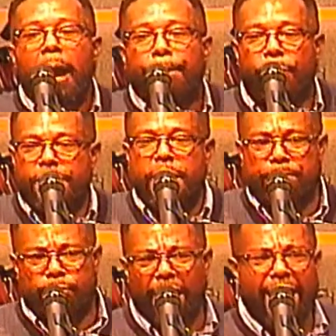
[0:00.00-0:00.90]
Put the
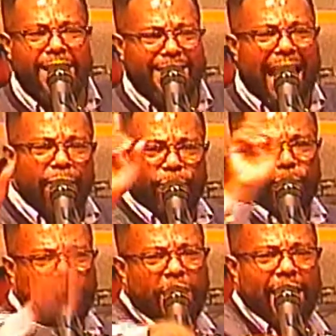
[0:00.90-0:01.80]
praise out
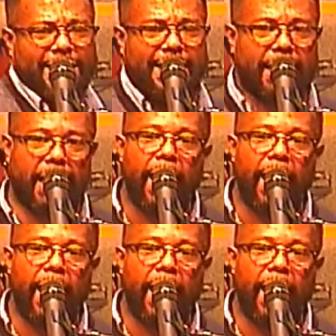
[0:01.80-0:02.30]
front.